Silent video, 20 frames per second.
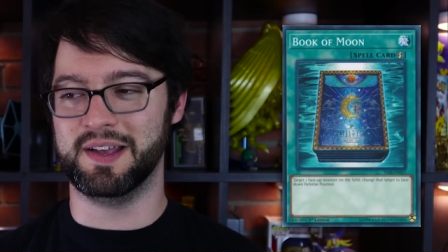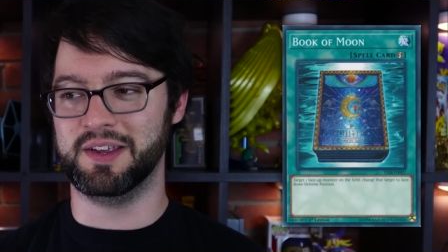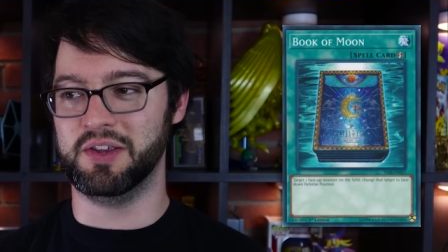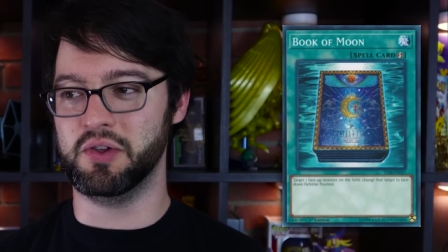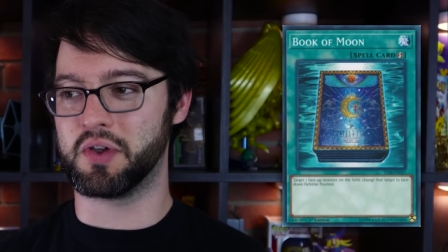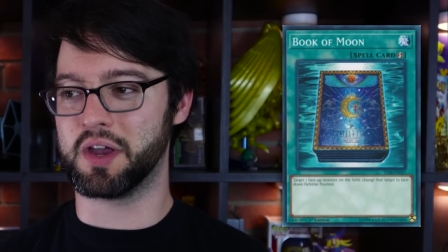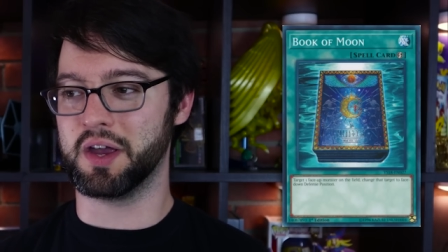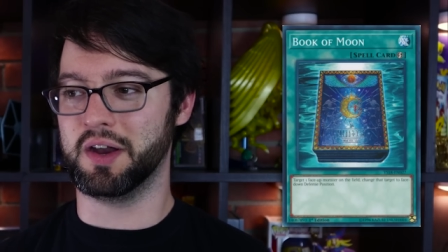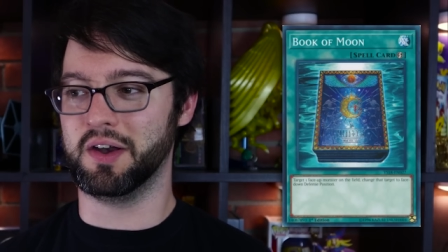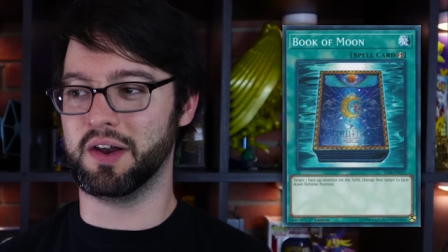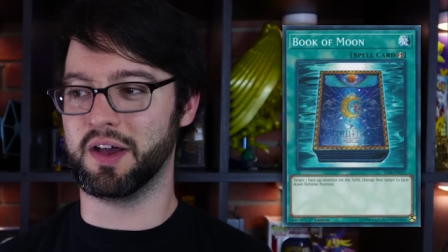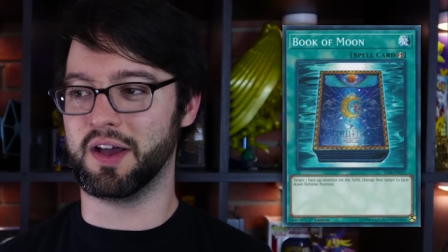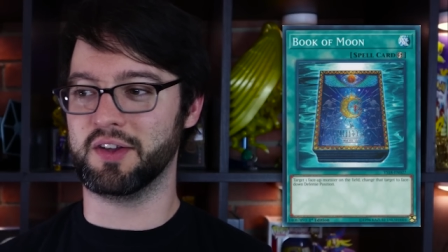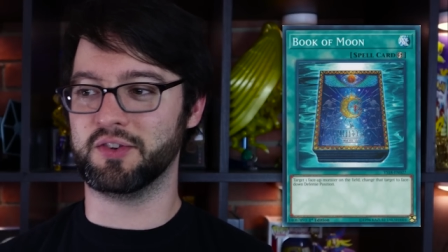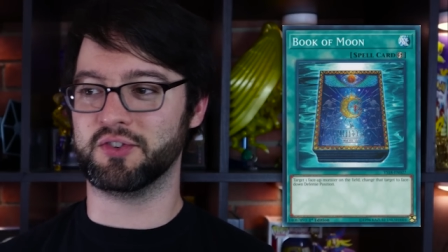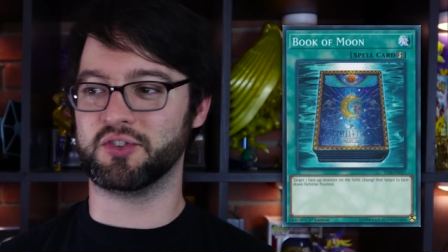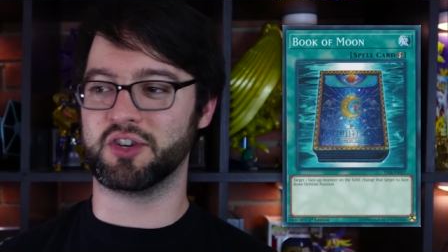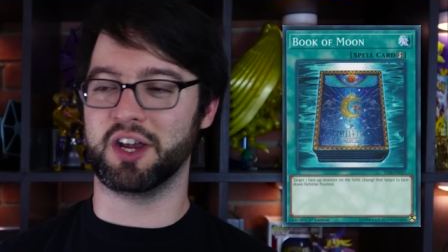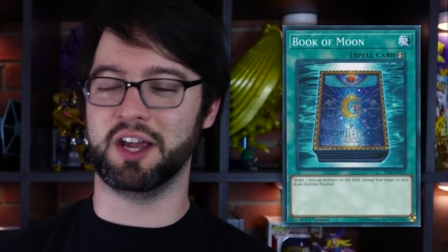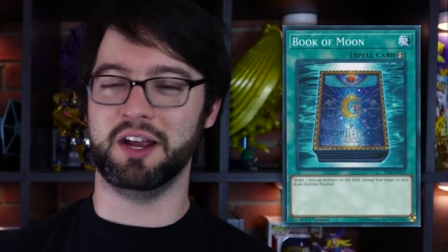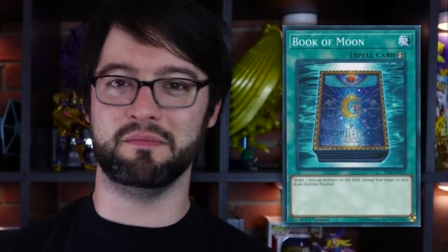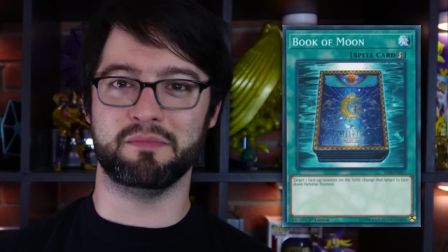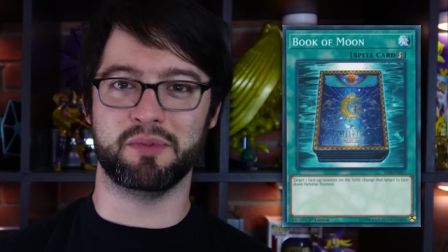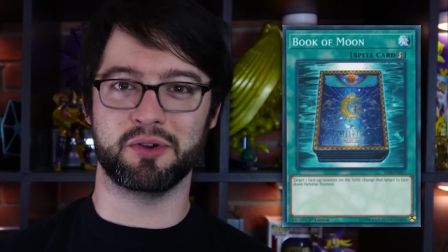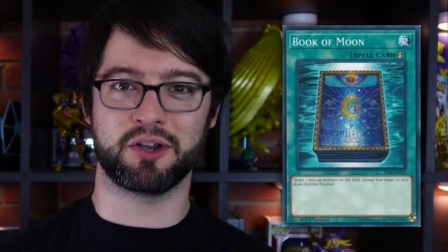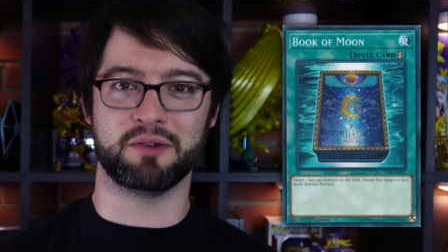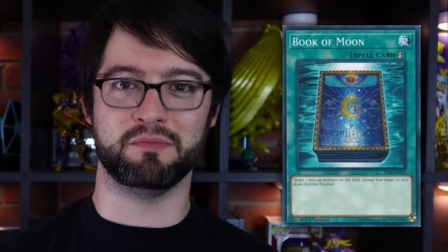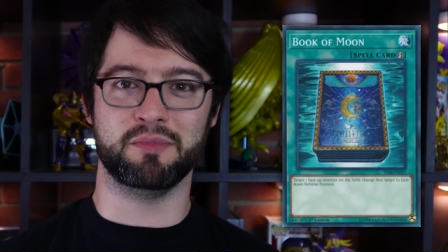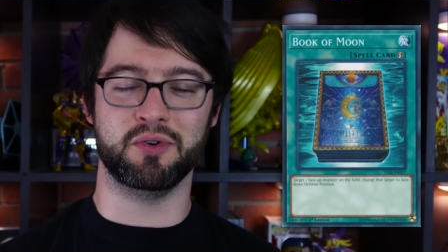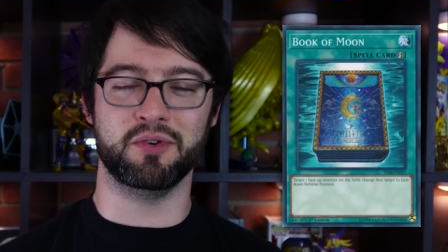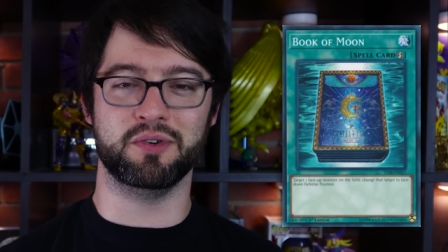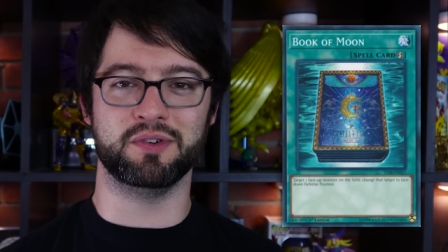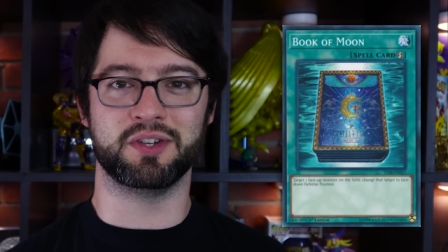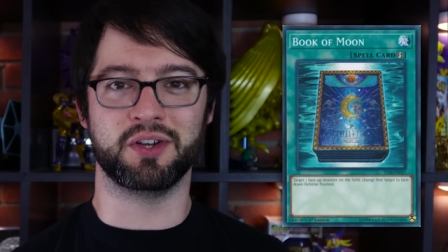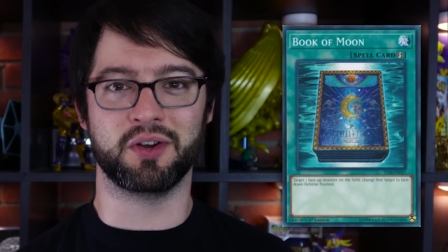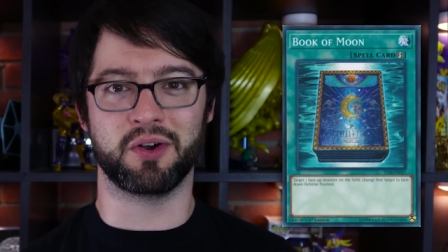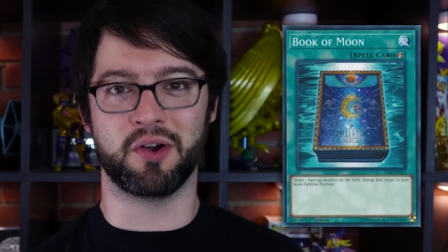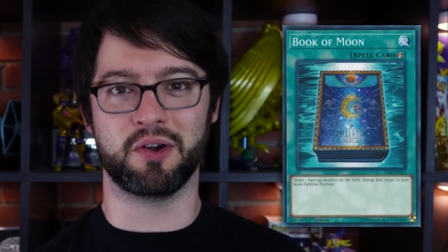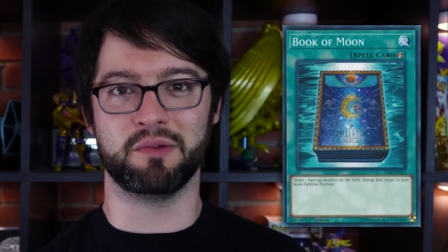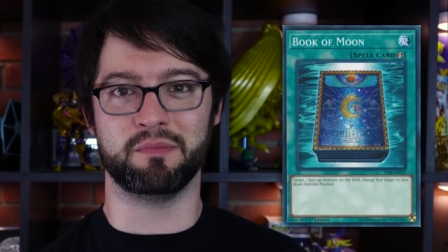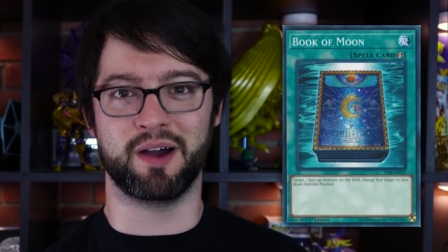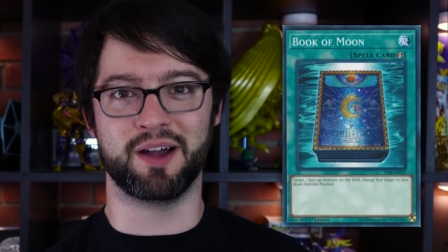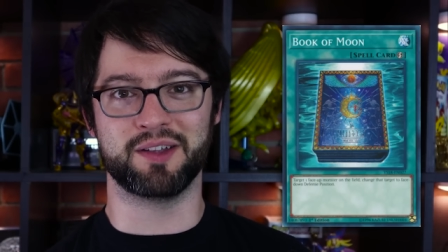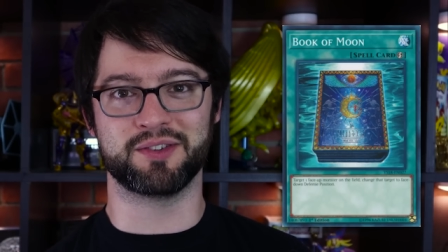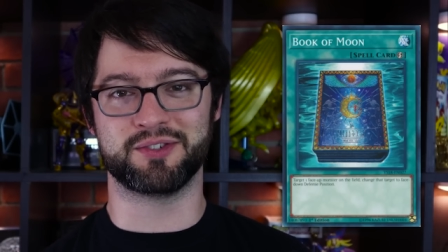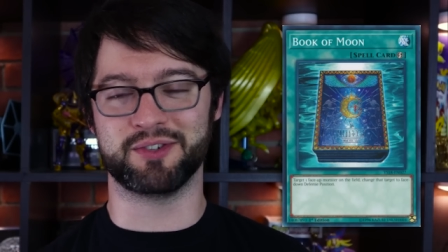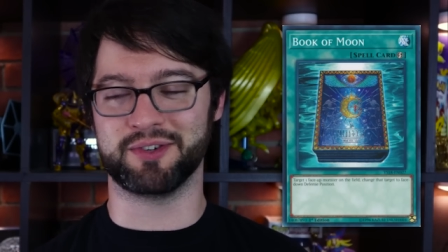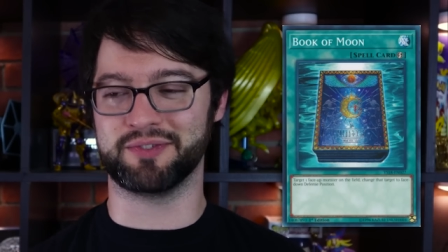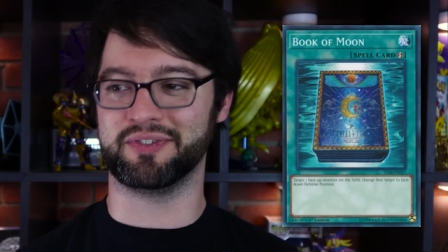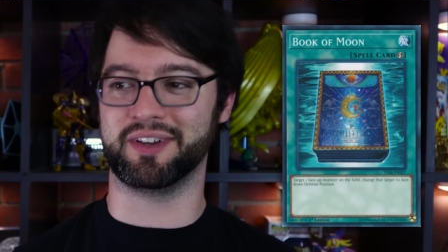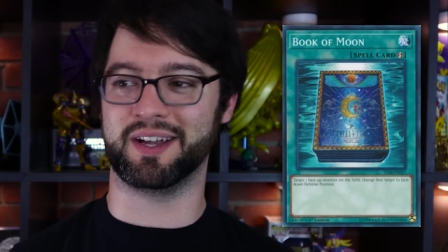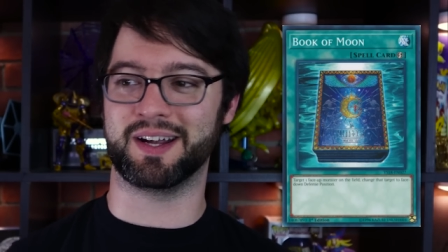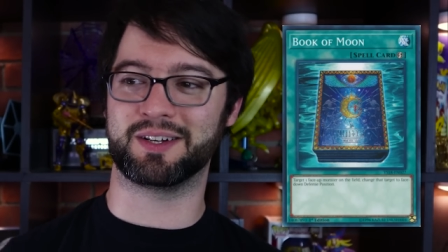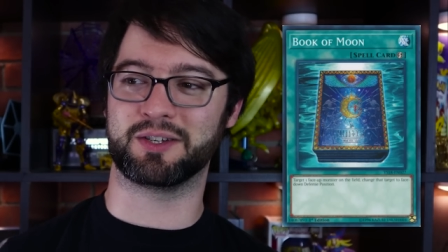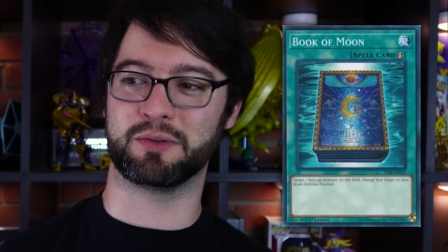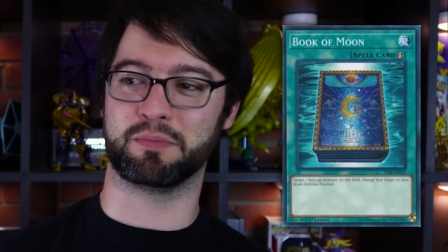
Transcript: you can chain Book of Moon to your own monster effect